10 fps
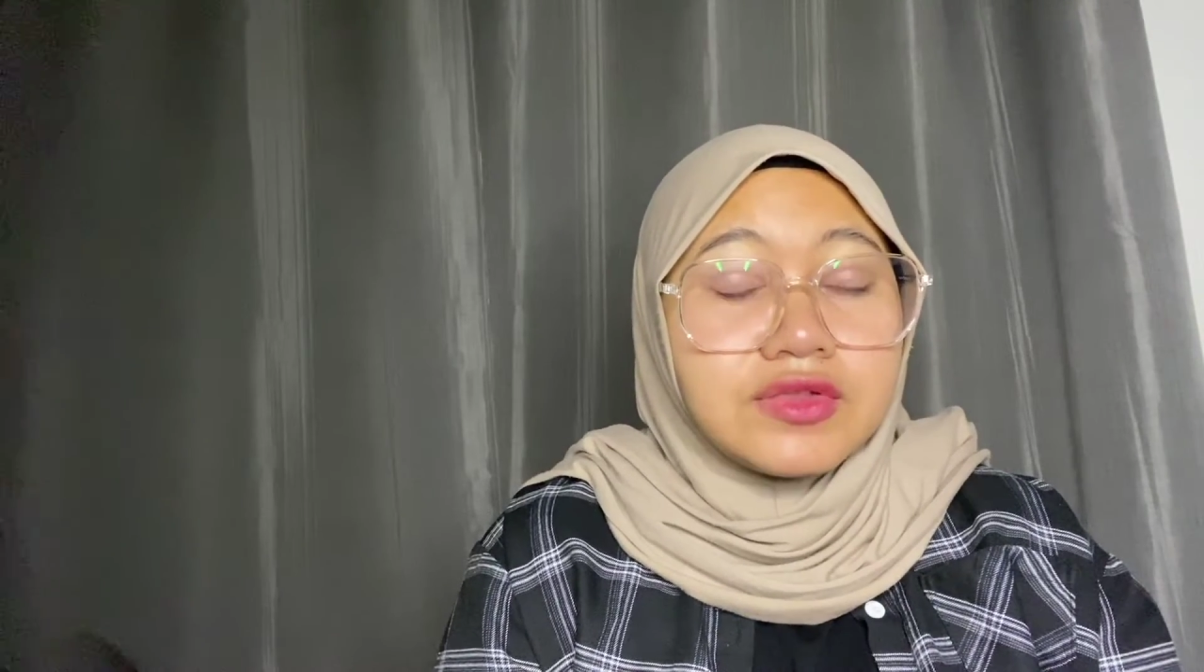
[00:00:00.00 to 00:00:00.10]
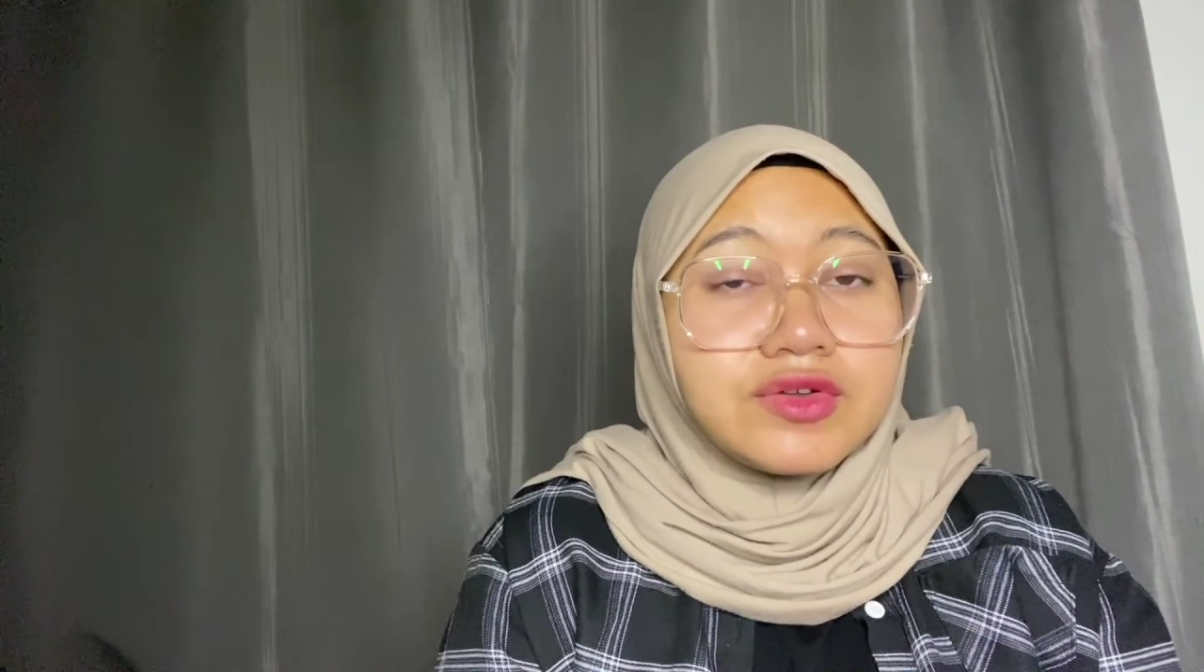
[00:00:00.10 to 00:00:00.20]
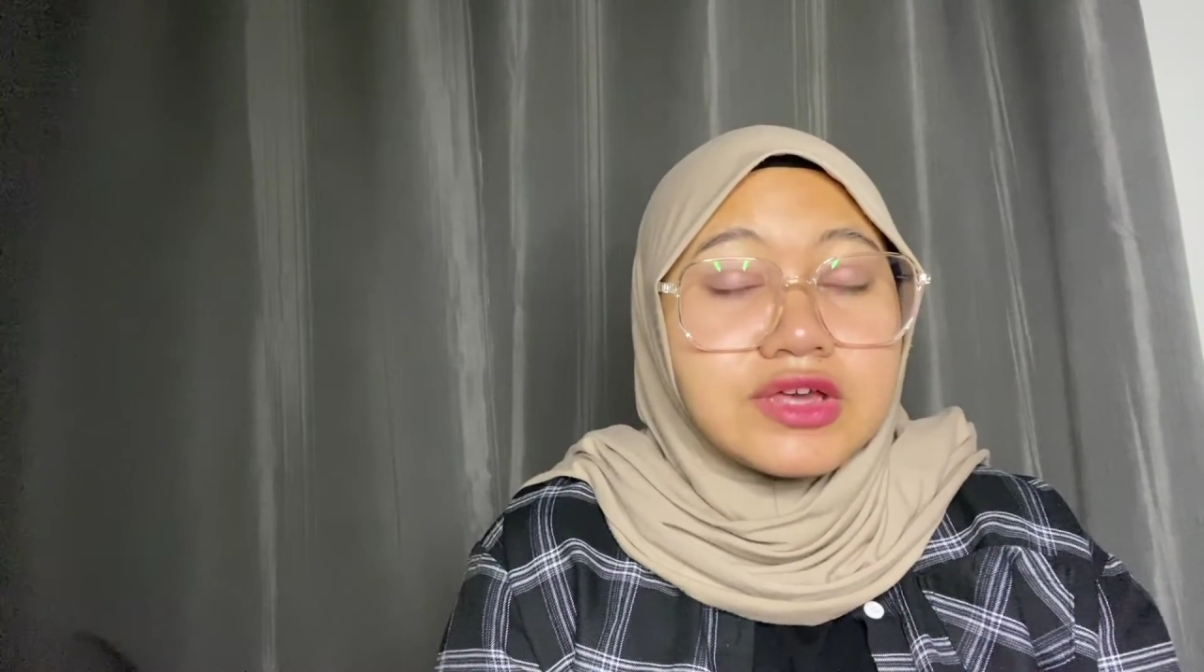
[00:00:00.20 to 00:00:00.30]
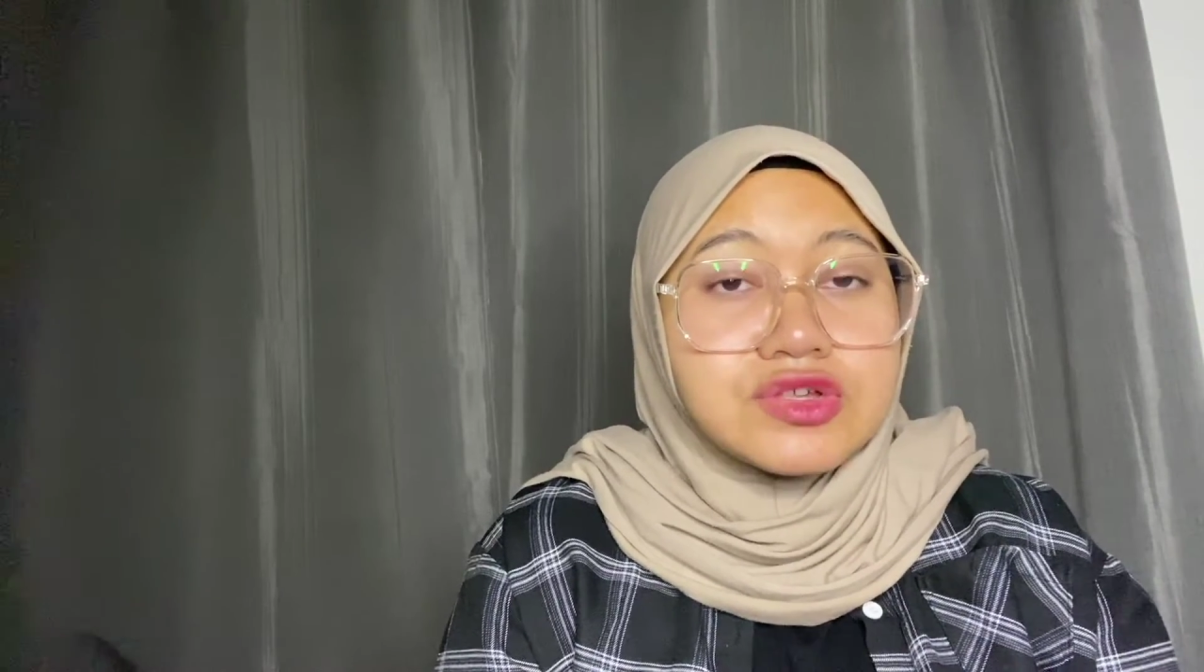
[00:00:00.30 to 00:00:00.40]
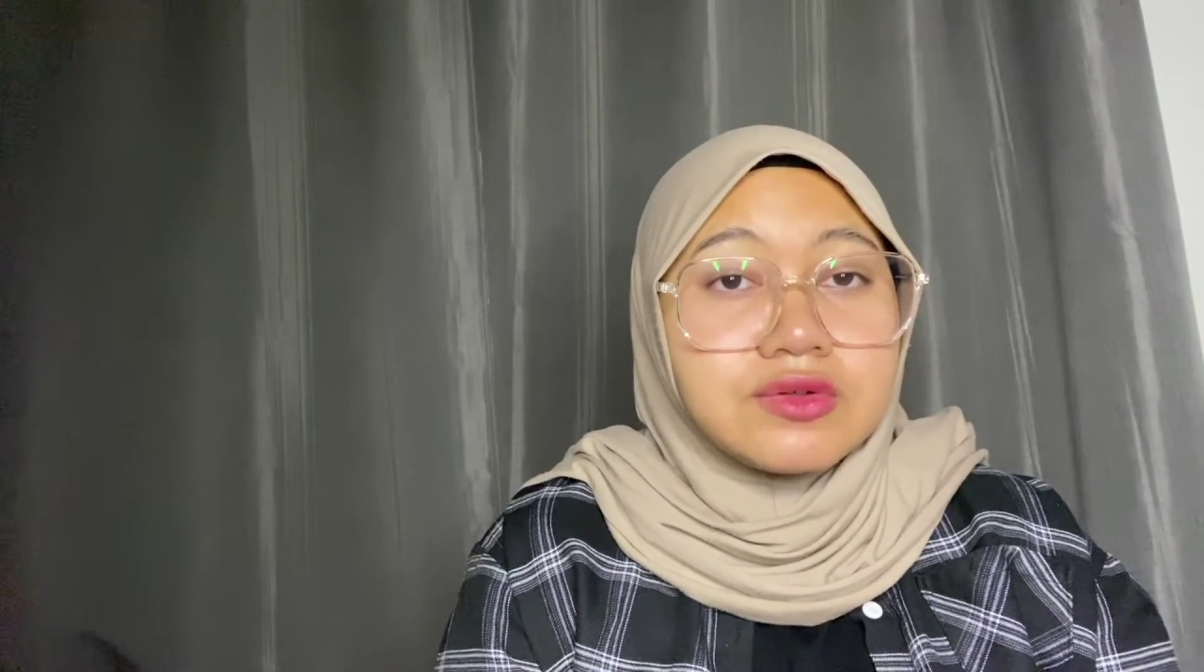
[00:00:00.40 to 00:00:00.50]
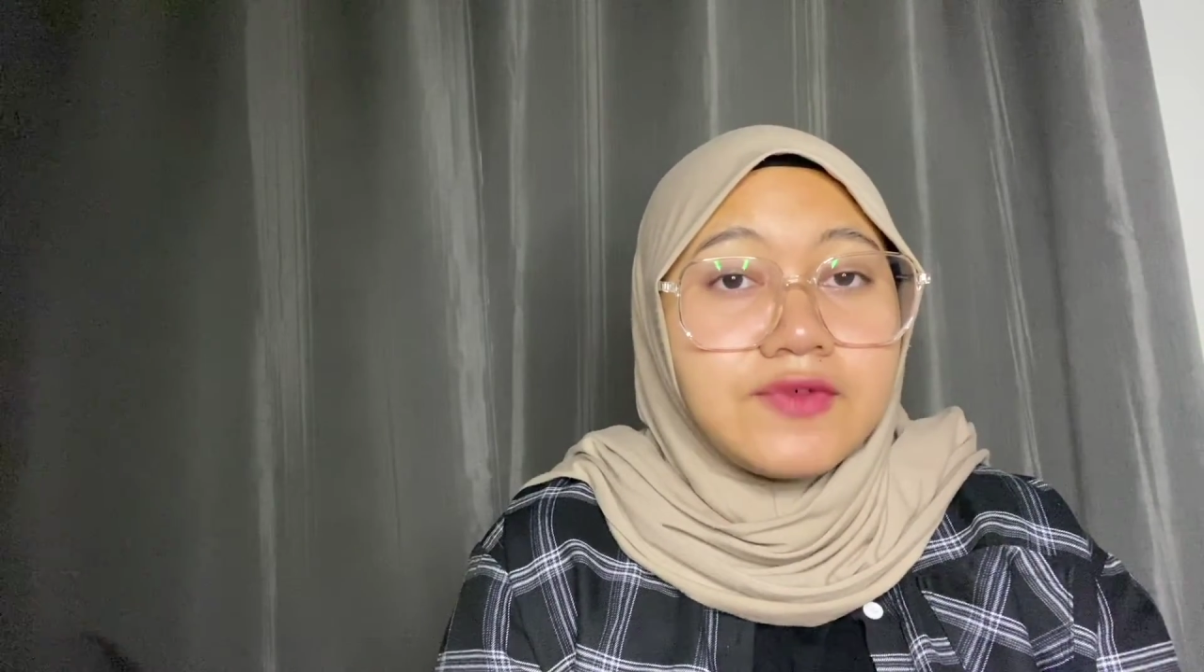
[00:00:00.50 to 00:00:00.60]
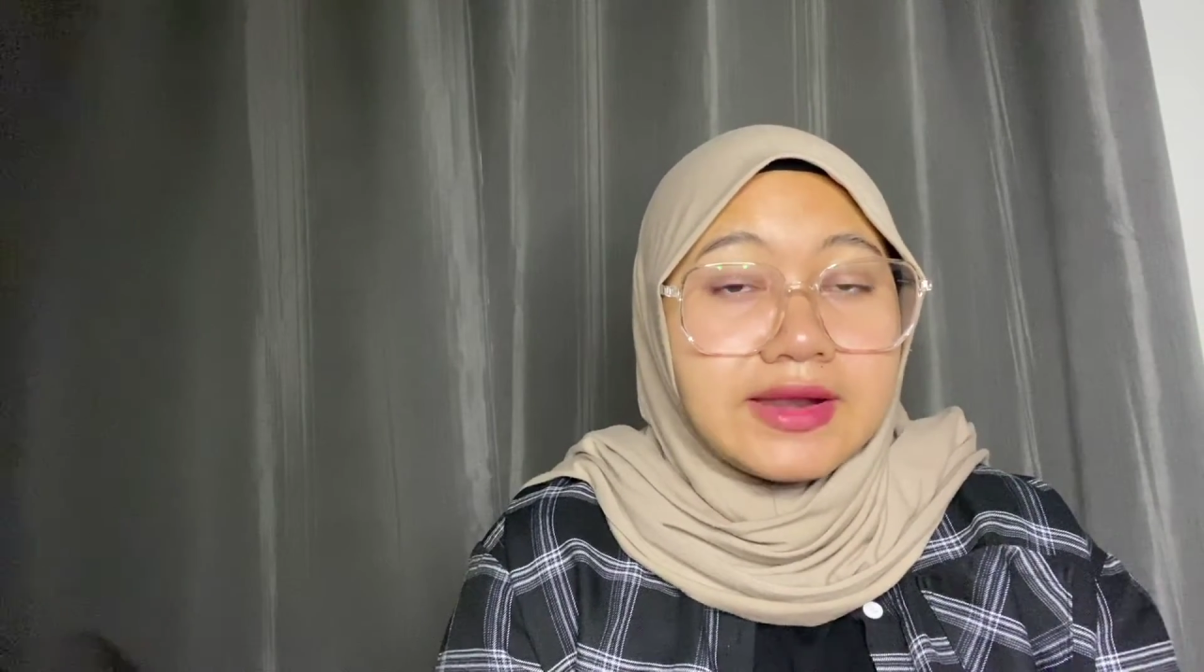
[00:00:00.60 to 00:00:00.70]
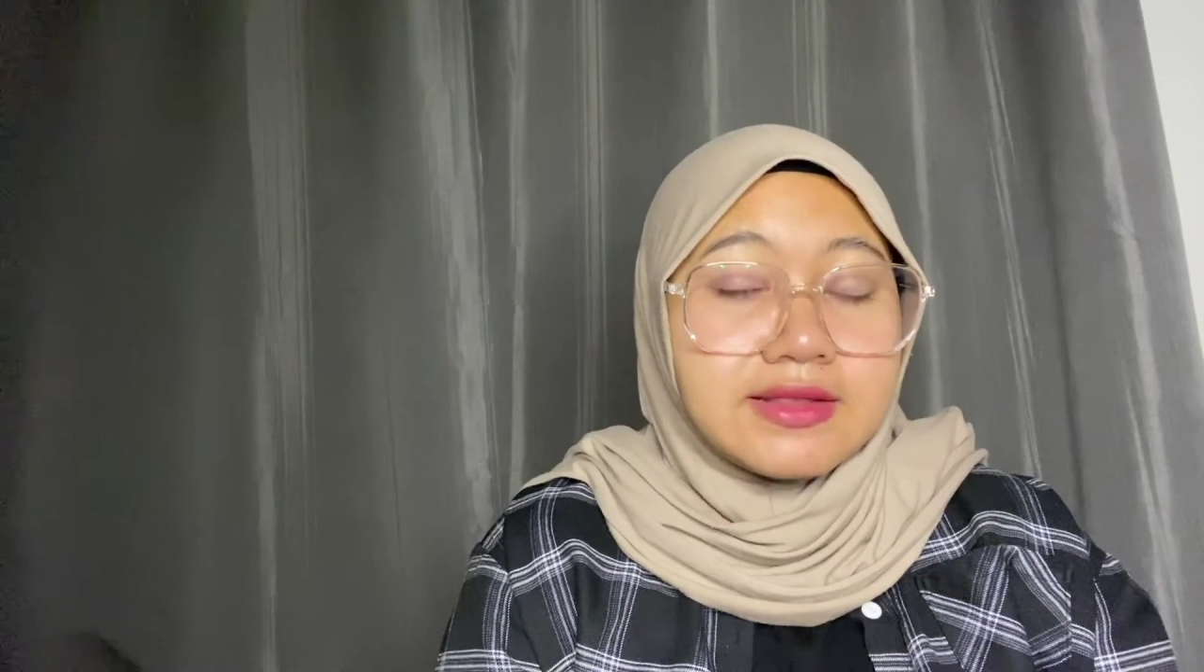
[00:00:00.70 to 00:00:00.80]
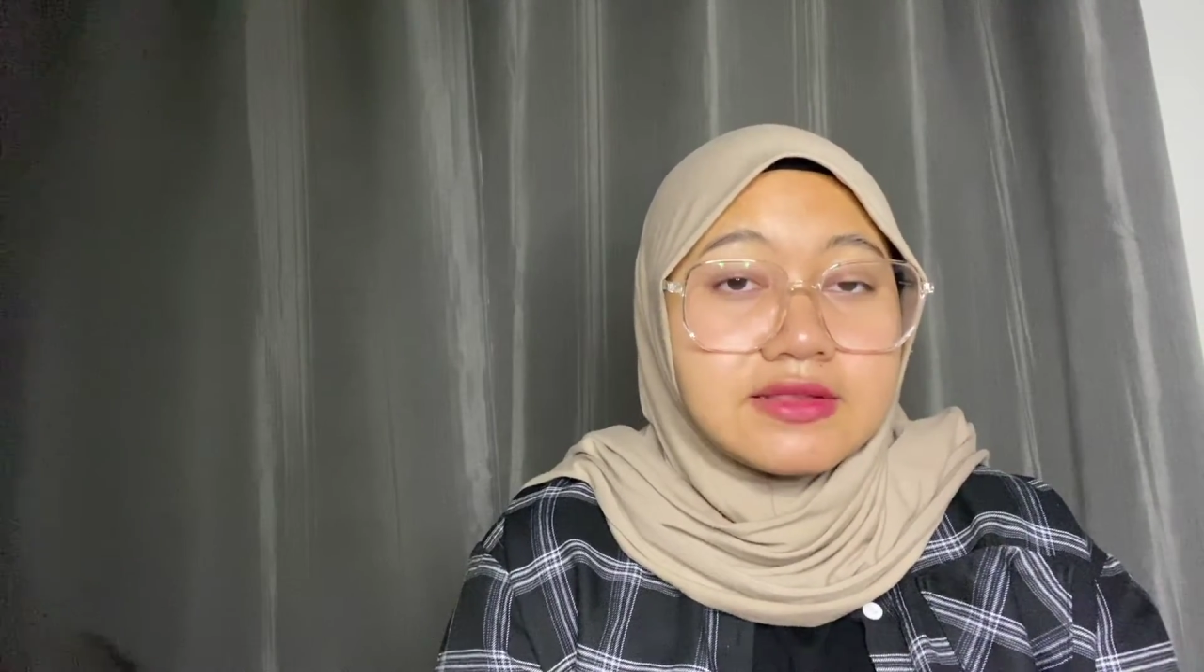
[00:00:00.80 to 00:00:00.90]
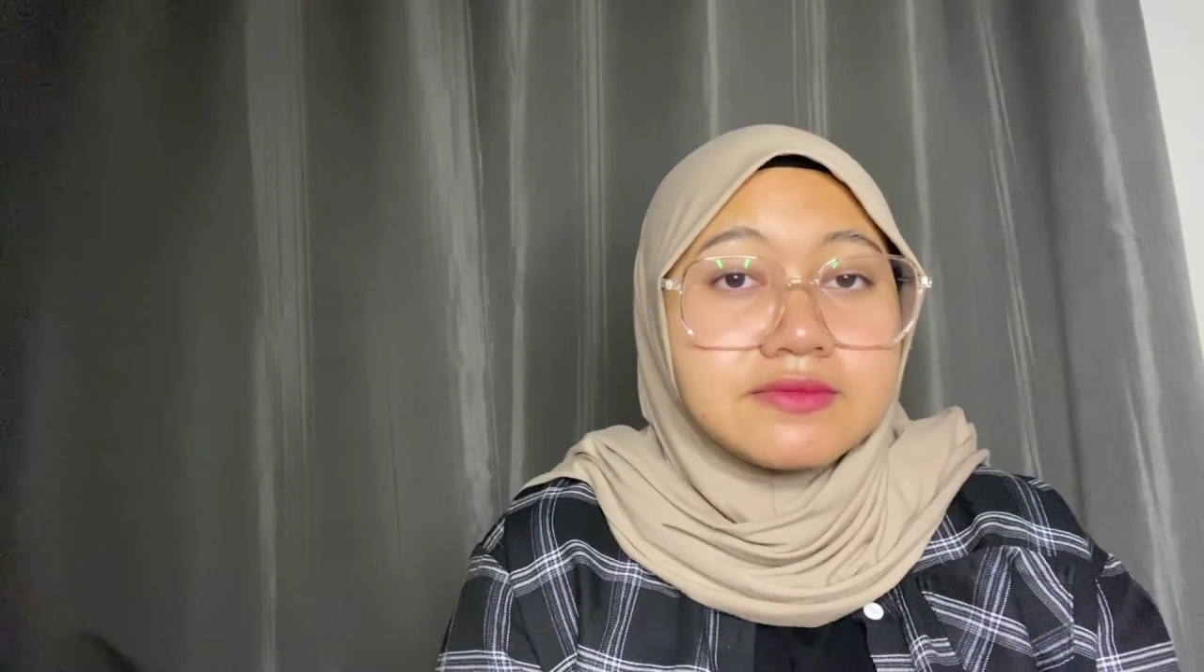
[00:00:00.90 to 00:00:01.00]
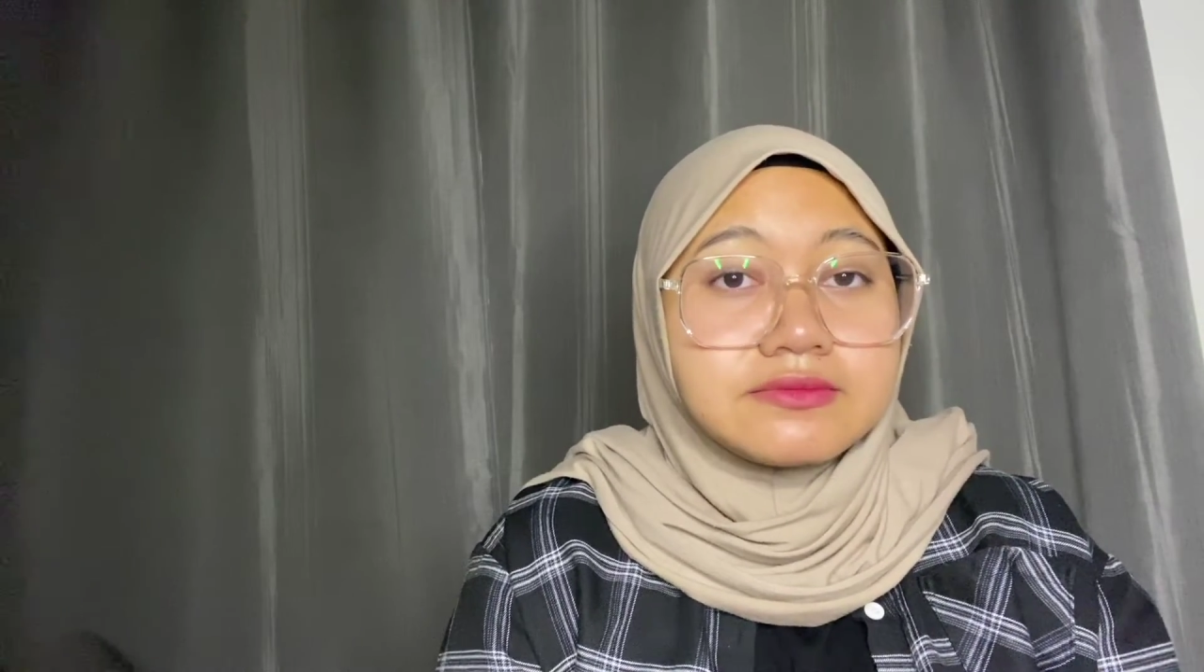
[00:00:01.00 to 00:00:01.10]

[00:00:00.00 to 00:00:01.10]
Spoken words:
international finance.